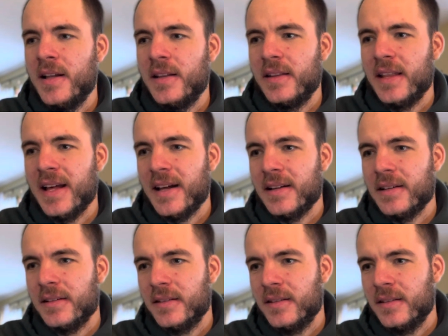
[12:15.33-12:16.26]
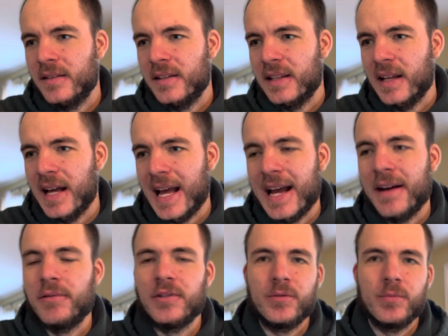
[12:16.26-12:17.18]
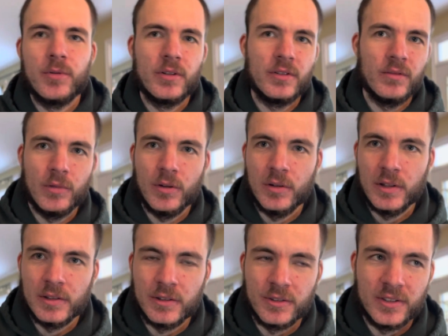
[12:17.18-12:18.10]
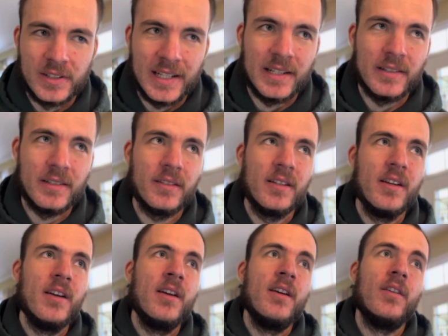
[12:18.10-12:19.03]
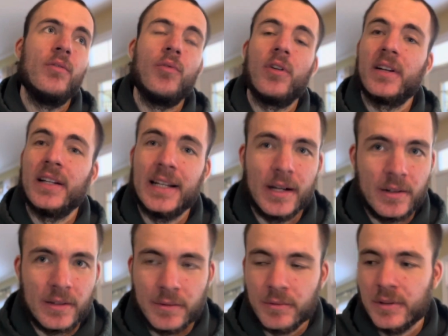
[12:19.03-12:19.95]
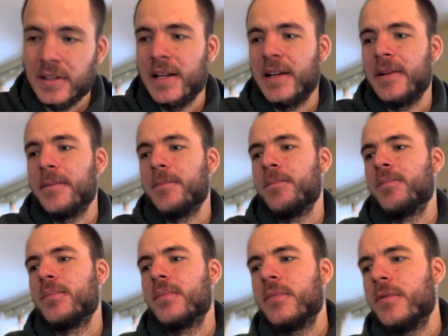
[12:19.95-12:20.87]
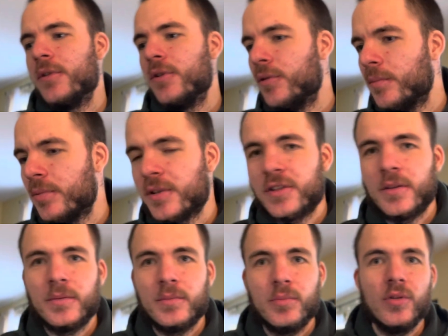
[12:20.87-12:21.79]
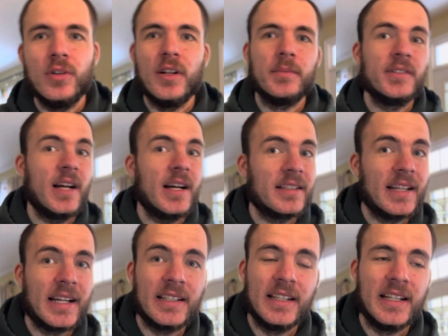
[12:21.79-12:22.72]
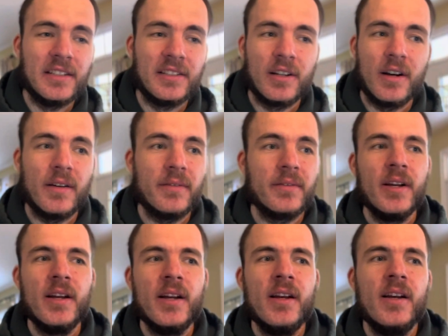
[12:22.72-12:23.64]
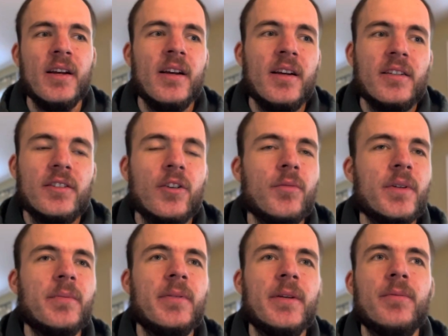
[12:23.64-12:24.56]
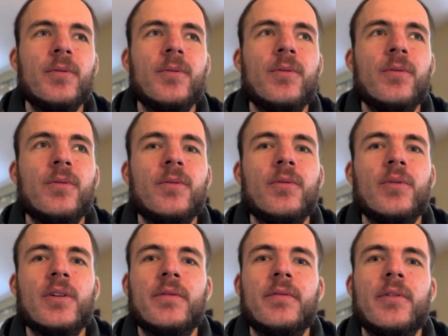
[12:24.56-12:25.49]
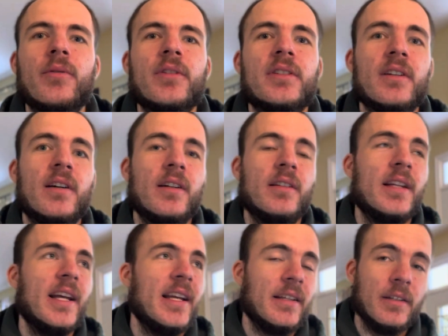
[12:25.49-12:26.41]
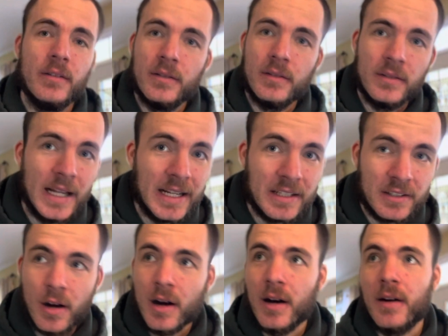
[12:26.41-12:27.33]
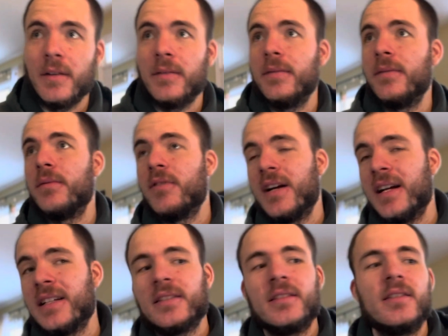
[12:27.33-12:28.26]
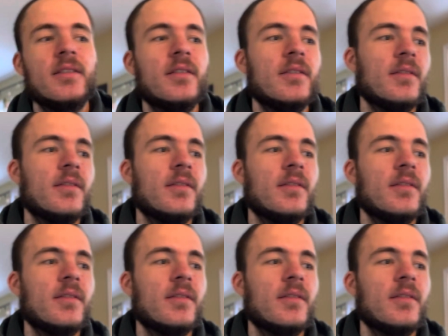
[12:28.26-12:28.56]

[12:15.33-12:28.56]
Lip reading: that the average person won't understand. Working out every day, doing push-ups, pull-ups, not taking days off. So many people want to focus on, hey, days off, rest,